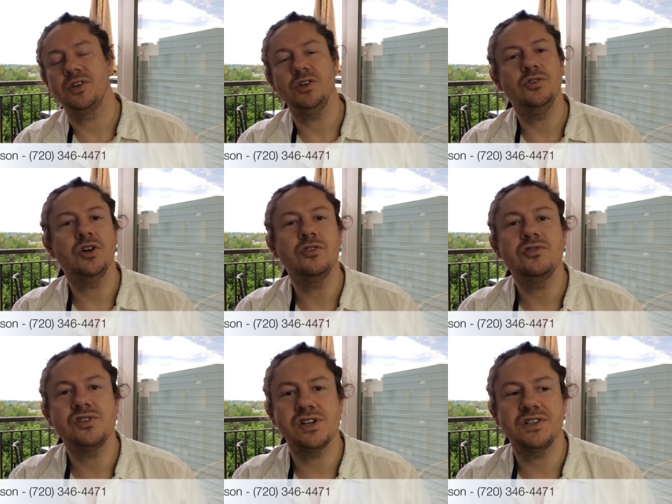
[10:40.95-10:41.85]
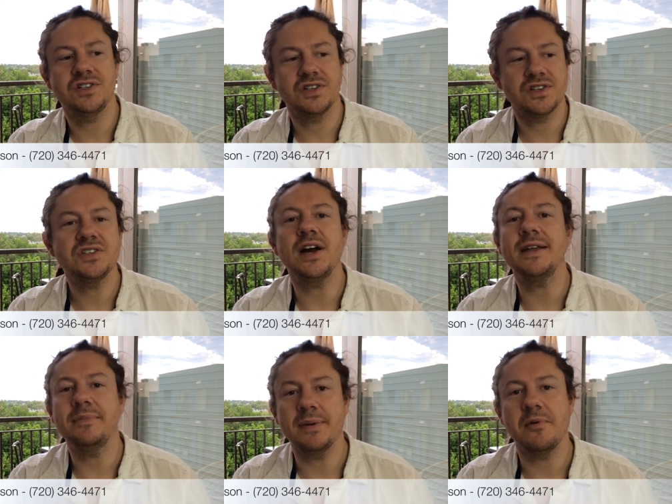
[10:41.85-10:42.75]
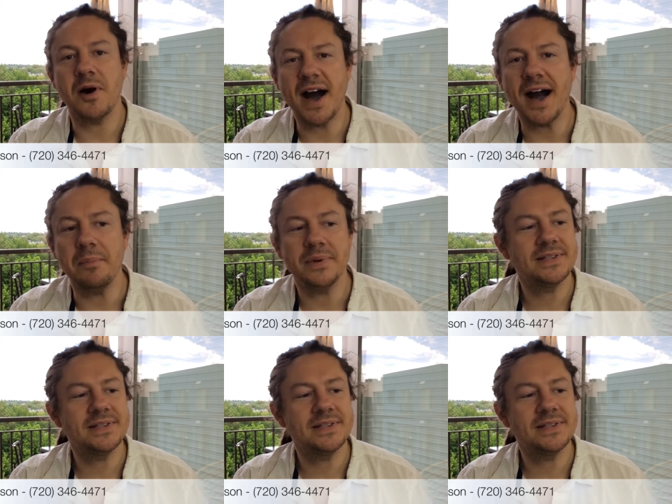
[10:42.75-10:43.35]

you don't just sign people up.